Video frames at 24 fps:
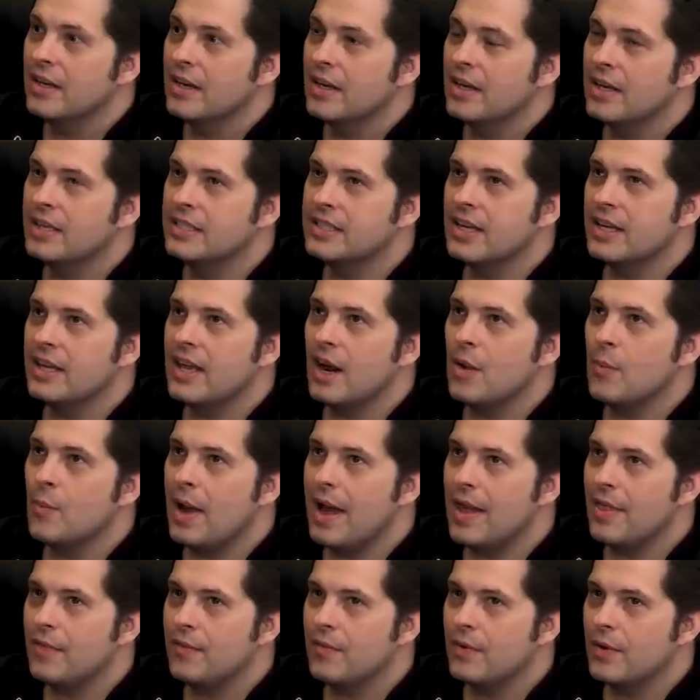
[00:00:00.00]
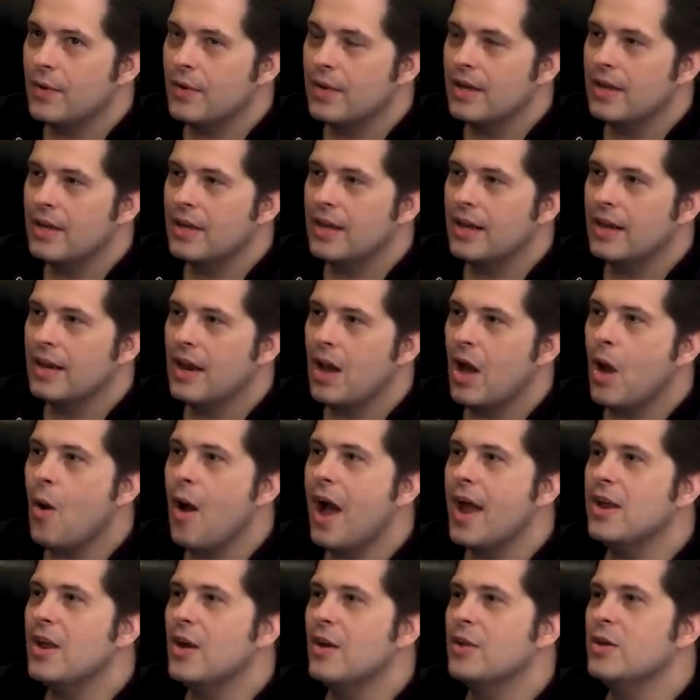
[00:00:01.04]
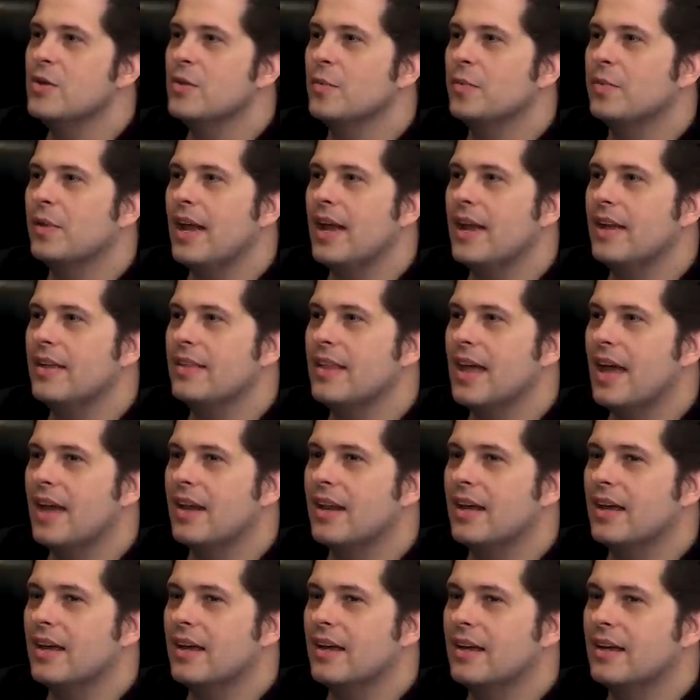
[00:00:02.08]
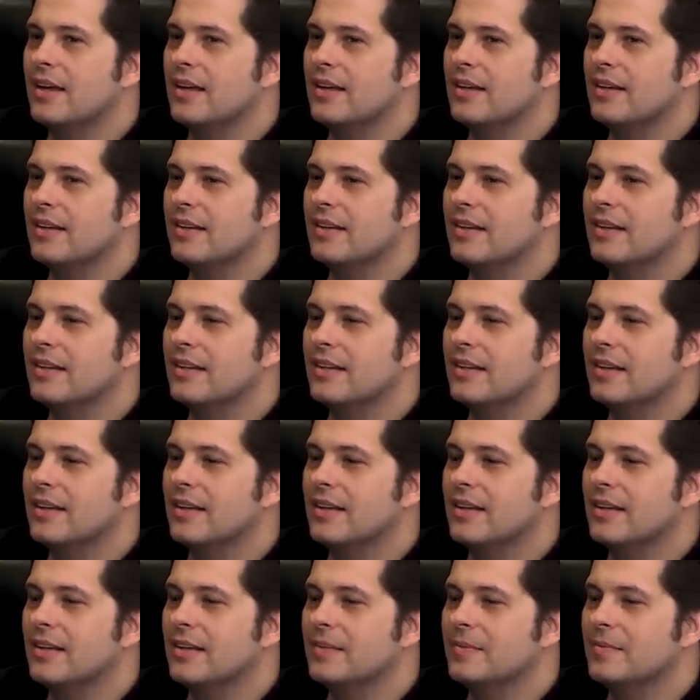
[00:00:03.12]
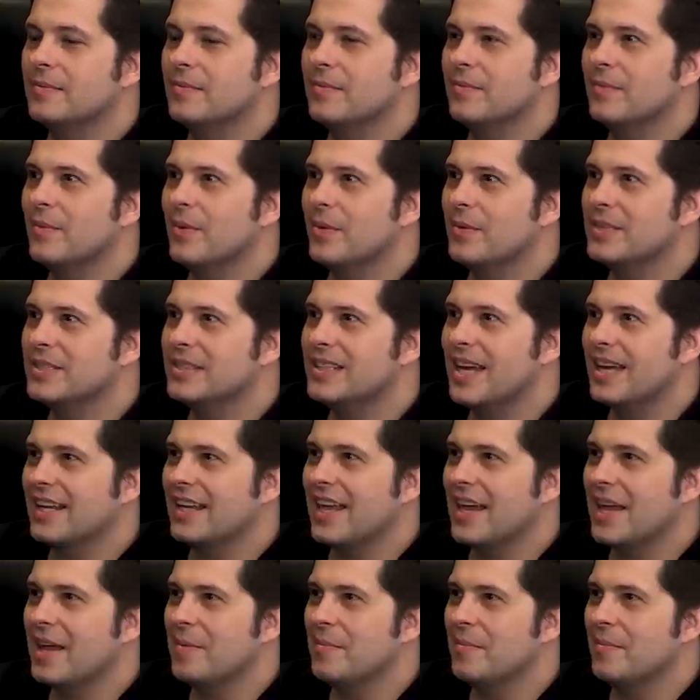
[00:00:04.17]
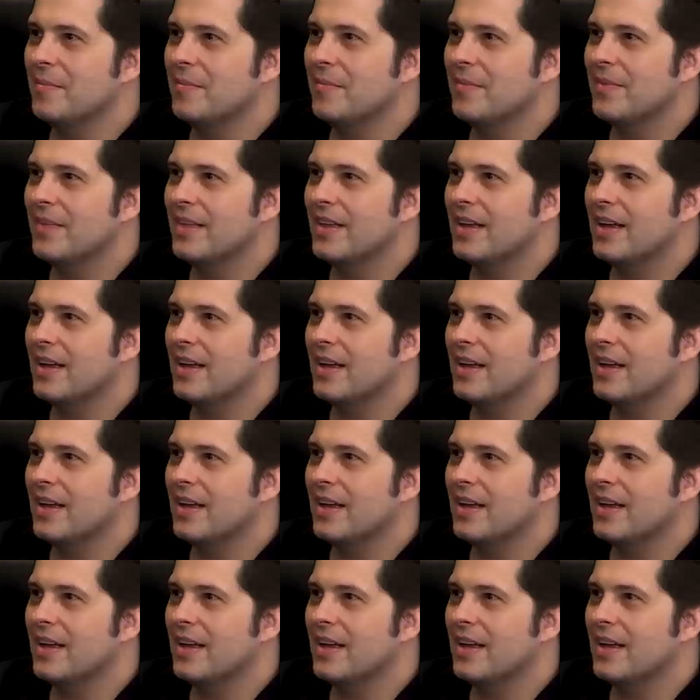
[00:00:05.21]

Yeah. Because they get to wait through it and oh I know. You were playing that uh um what was that game?